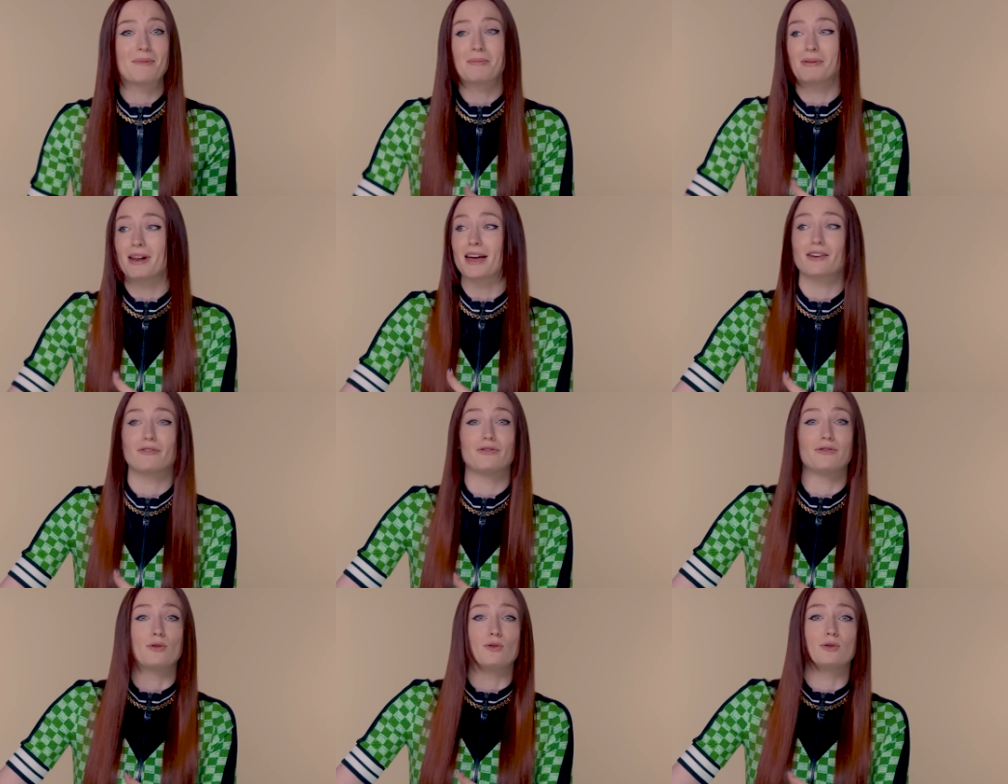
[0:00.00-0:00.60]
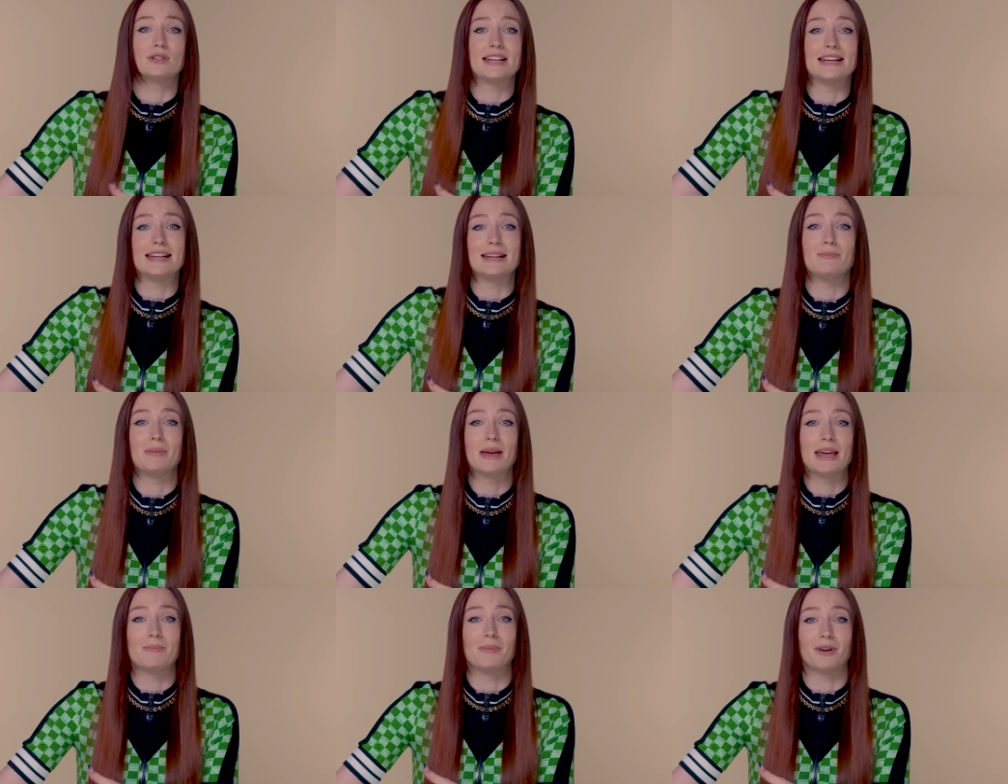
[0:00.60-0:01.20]
Maybe like
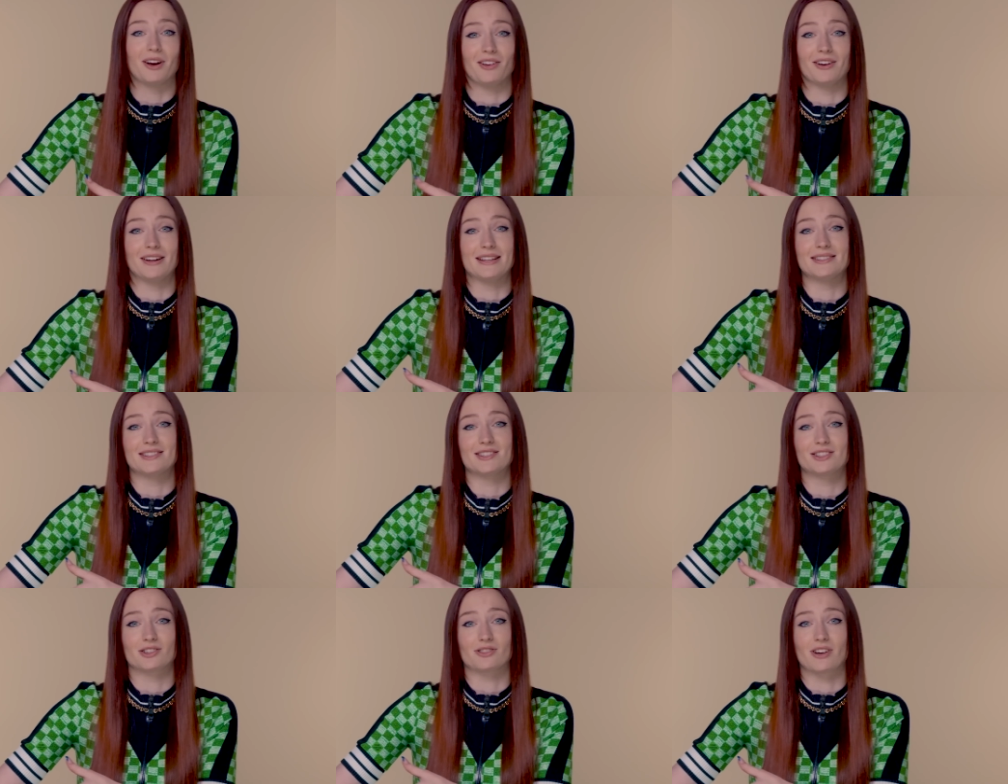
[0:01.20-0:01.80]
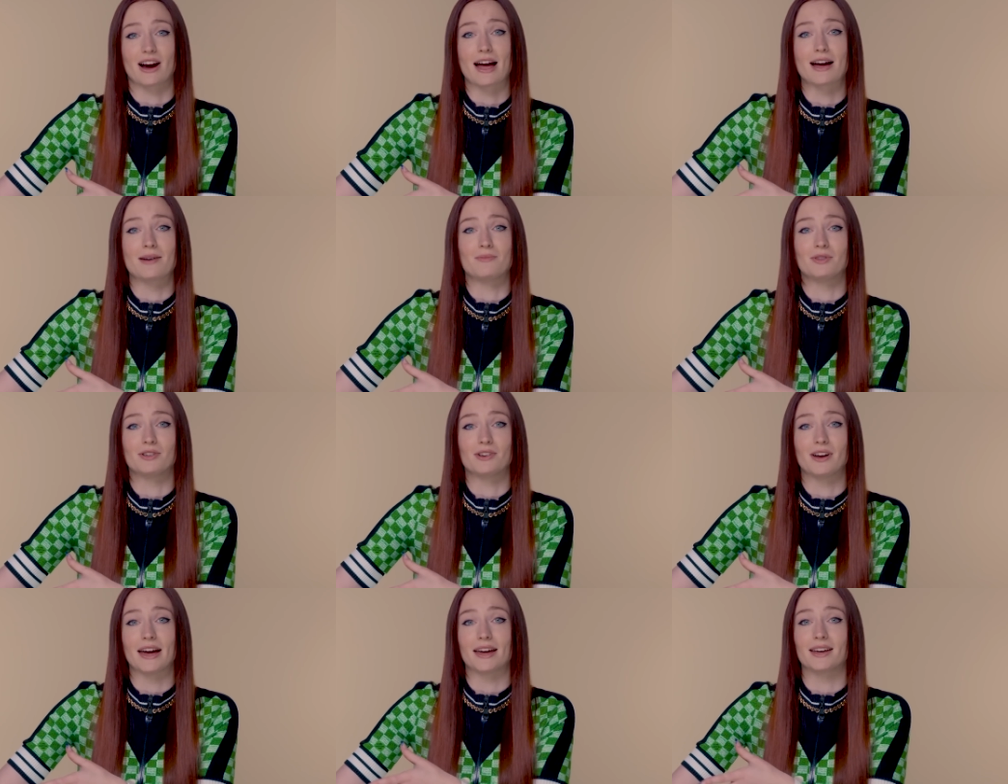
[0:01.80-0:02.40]
fourteen people on Instagram,
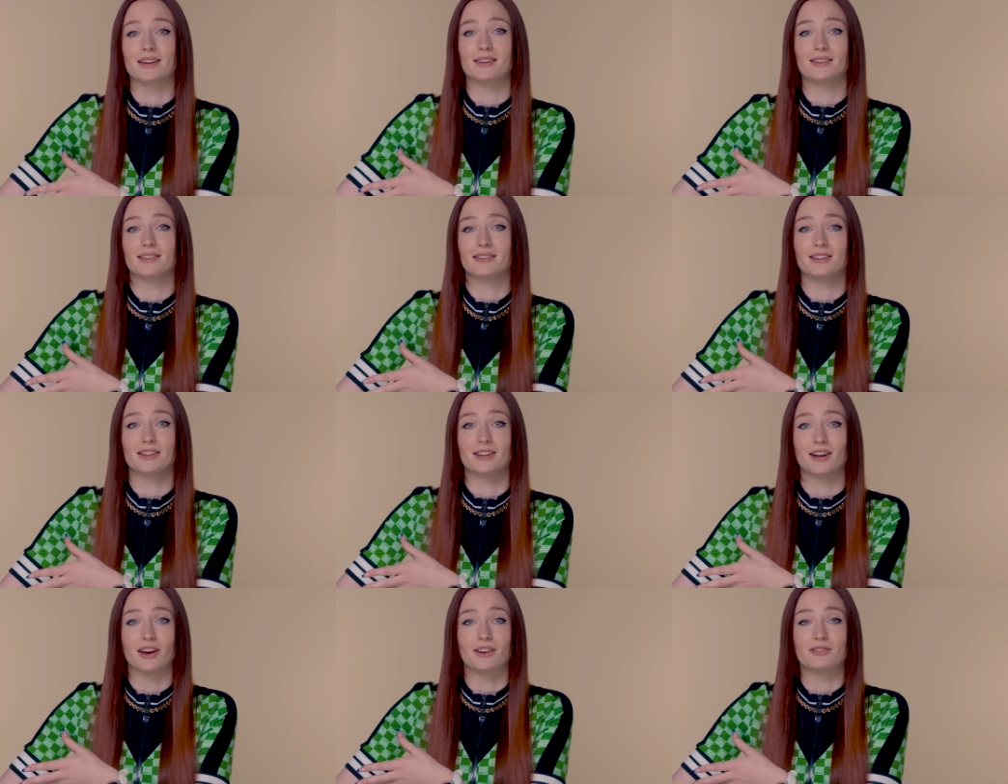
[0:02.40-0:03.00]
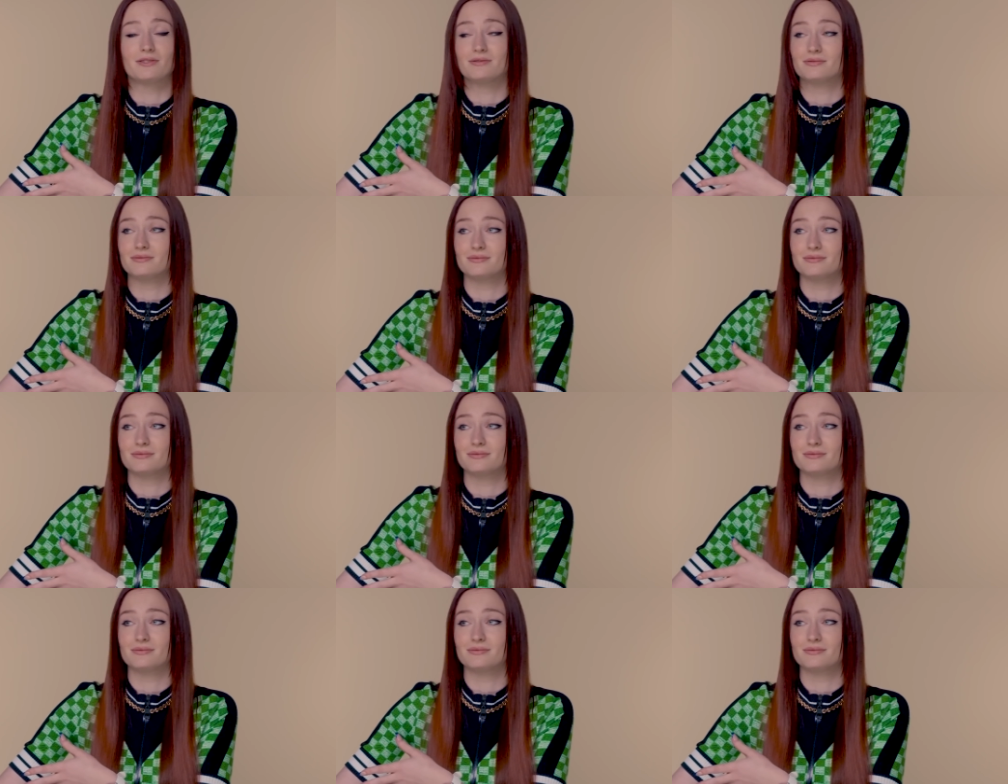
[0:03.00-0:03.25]
or like, you know,